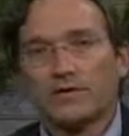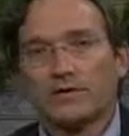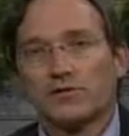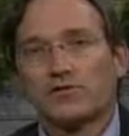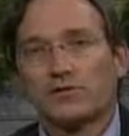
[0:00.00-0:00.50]

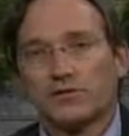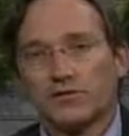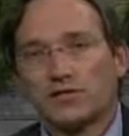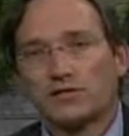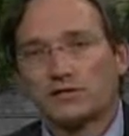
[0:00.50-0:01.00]
So they
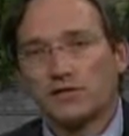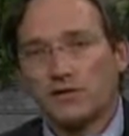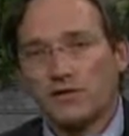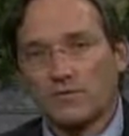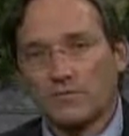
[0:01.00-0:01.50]
sent her
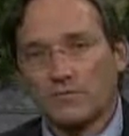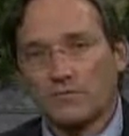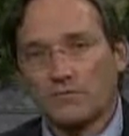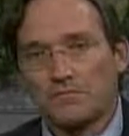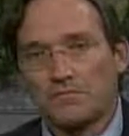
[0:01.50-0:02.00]
home.
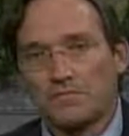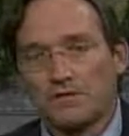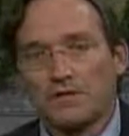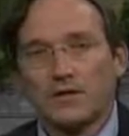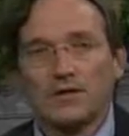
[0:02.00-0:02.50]

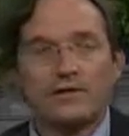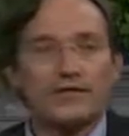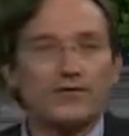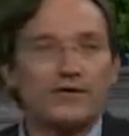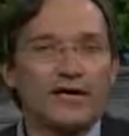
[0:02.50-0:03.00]

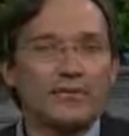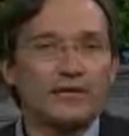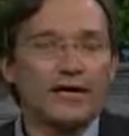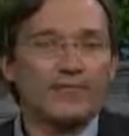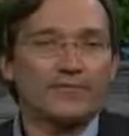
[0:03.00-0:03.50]
Now her neighbor
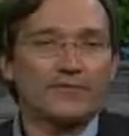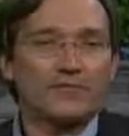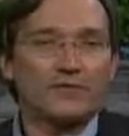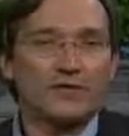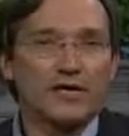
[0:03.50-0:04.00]
happens to
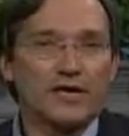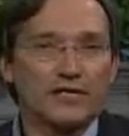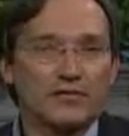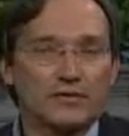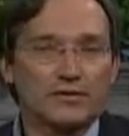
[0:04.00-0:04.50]
be a
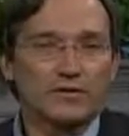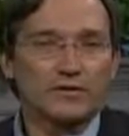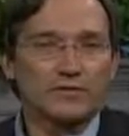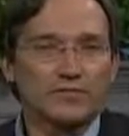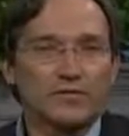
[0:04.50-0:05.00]

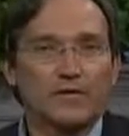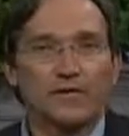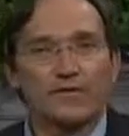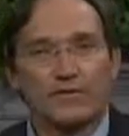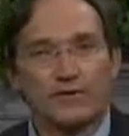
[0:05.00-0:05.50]
caseworker
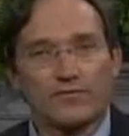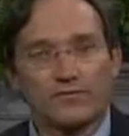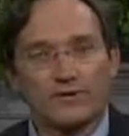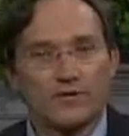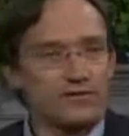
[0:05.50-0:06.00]
for other
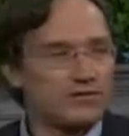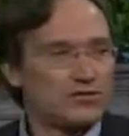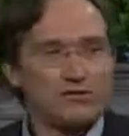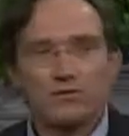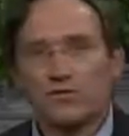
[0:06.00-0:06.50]
things, and
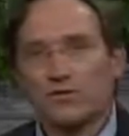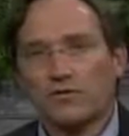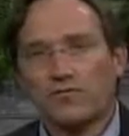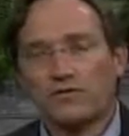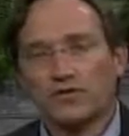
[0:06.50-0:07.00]
she was going
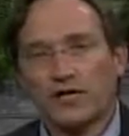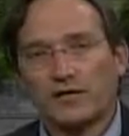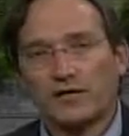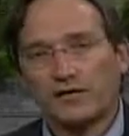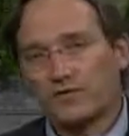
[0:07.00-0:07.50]
over and
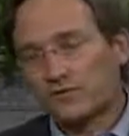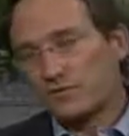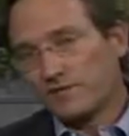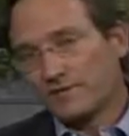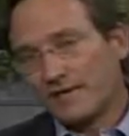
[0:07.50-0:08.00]
checking on her. This
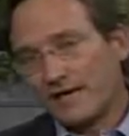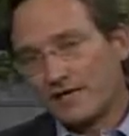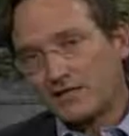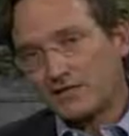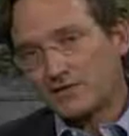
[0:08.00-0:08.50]
woman's
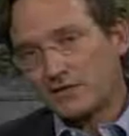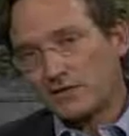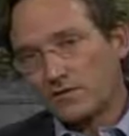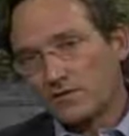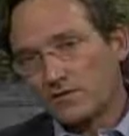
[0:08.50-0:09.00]
90 years
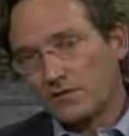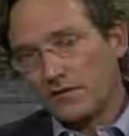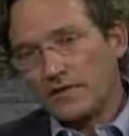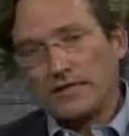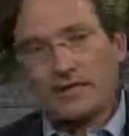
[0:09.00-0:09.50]
old.
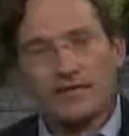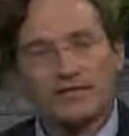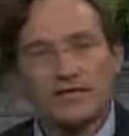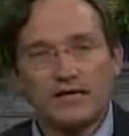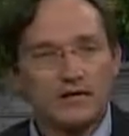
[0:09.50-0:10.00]
And
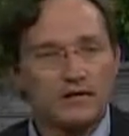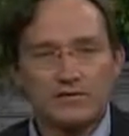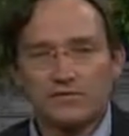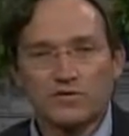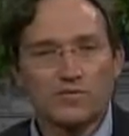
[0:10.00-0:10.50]
indeed,
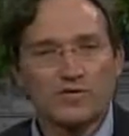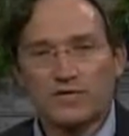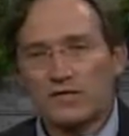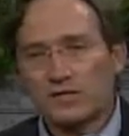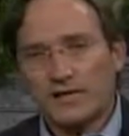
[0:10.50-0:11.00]
this
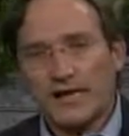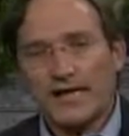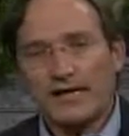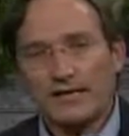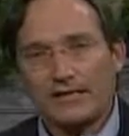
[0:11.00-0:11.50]
woman is in
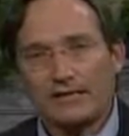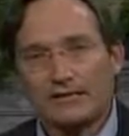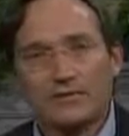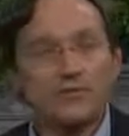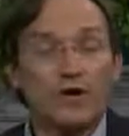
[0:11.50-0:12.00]
agony.
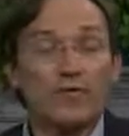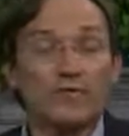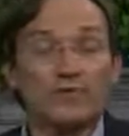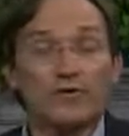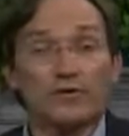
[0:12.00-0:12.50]
She
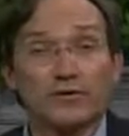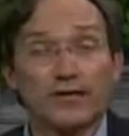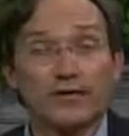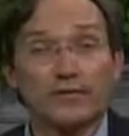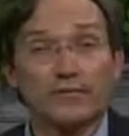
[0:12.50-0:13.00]
probably broke her
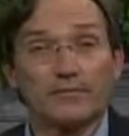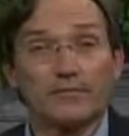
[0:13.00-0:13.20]
hip.